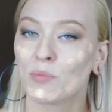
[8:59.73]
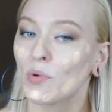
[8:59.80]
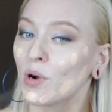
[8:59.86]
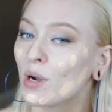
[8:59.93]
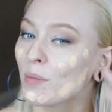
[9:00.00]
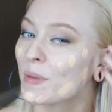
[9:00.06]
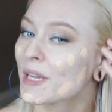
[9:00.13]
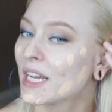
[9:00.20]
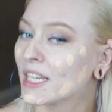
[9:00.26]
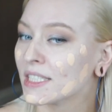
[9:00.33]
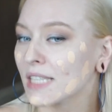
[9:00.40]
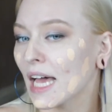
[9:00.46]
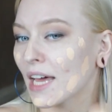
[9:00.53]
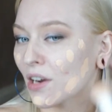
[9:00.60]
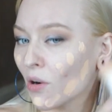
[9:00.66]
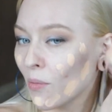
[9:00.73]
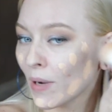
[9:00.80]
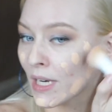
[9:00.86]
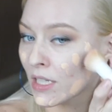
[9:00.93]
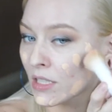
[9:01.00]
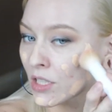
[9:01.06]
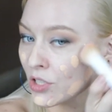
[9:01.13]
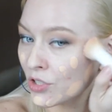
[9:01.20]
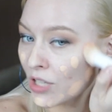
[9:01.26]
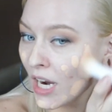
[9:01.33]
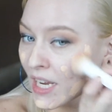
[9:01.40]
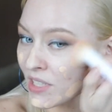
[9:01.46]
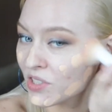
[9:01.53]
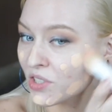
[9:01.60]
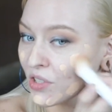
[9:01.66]
more because I don't want it to
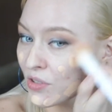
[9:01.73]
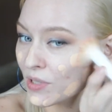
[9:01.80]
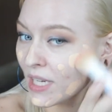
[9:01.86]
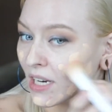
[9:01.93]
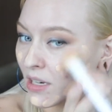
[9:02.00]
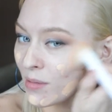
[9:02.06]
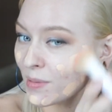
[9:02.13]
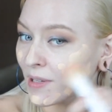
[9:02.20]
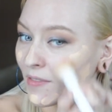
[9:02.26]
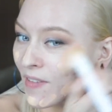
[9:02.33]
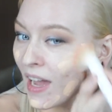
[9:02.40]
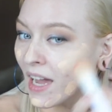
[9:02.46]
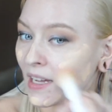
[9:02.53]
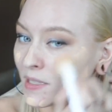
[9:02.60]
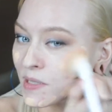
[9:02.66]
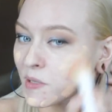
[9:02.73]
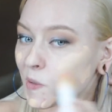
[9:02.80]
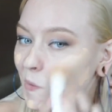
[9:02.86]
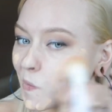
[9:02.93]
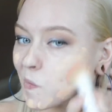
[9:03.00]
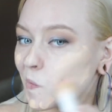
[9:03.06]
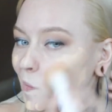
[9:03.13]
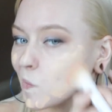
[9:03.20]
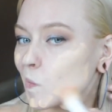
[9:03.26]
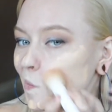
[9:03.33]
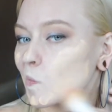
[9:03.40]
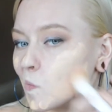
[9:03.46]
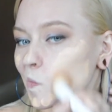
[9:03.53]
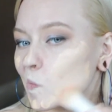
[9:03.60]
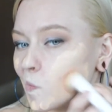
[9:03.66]
dry too terribly fast. I'm gonna be
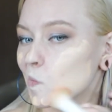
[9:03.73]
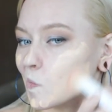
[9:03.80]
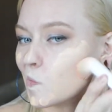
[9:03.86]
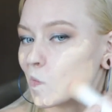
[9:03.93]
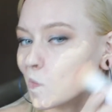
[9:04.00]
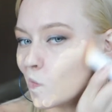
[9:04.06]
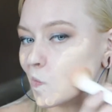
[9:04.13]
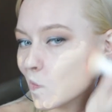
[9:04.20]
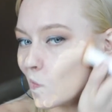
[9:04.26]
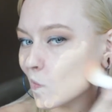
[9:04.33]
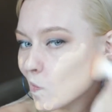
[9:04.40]
using a Wet n